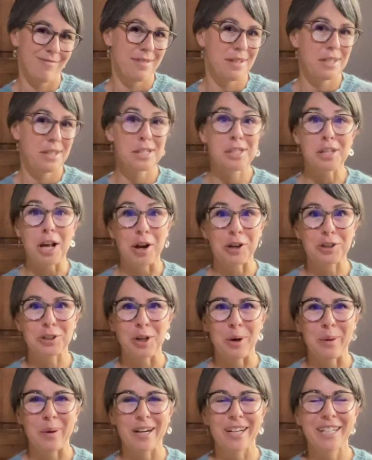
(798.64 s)
sock
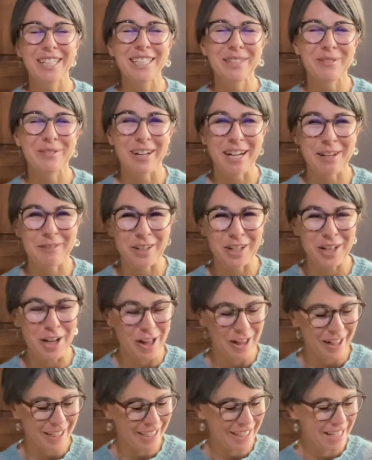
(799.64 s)
shower is what I'm going to
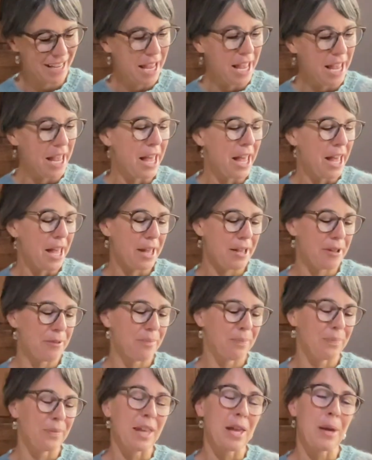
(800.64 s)
call it.
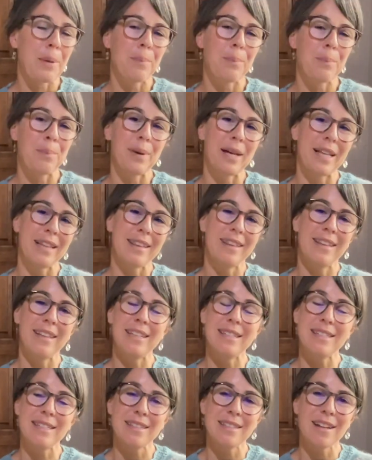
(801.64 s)
But
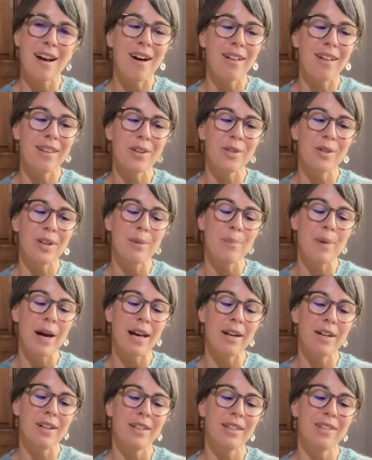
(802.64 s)
this colorwork
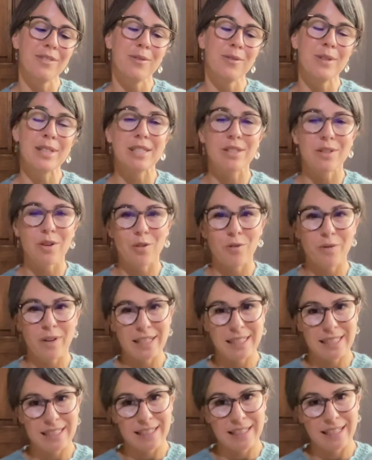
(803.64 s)
pattern was so
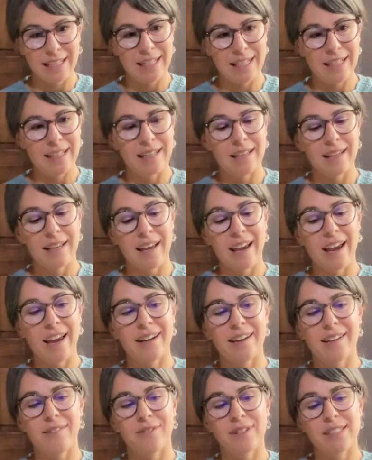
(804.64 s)
fun to knit,
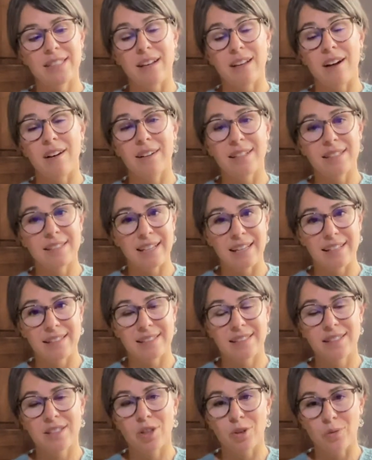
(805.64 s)
and it was on a
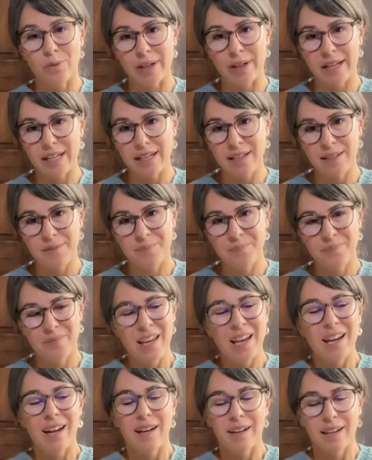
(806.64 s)
size 3.
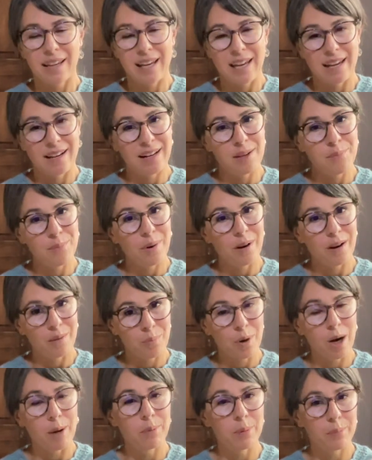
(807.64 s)
Again, I'm
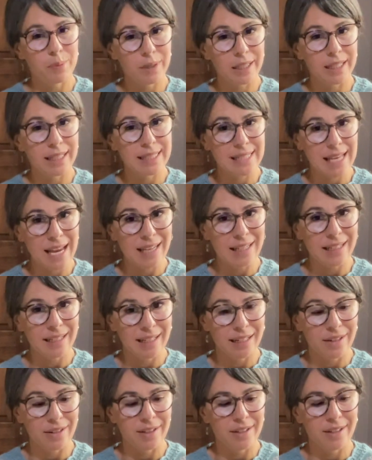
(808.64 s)
probably a tight
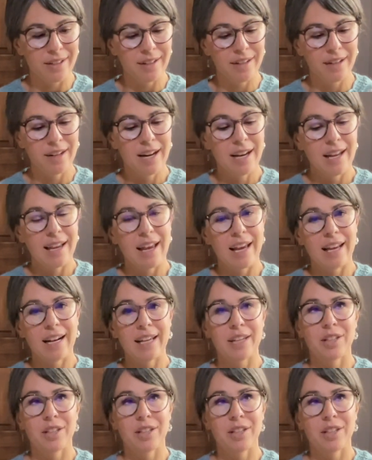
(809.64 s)
knitter, and